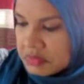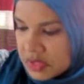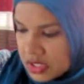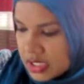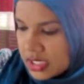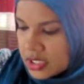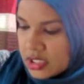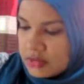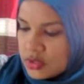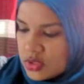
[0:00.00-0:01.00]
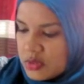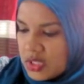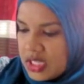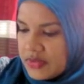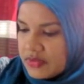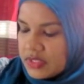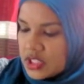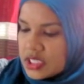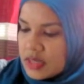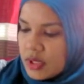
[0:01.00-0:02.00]
Looking good. So I'm going to leave it for
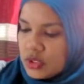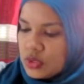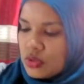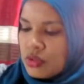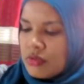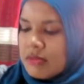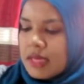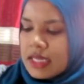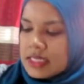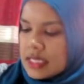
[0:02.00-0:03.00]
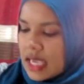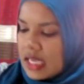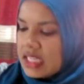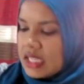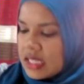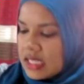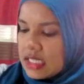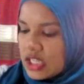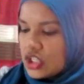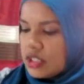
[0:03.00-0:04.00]
just about 2-3 minutes again, and I think
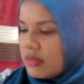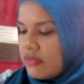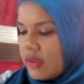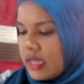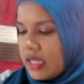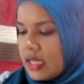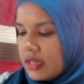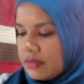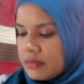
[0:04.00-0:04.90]
that should be fine there.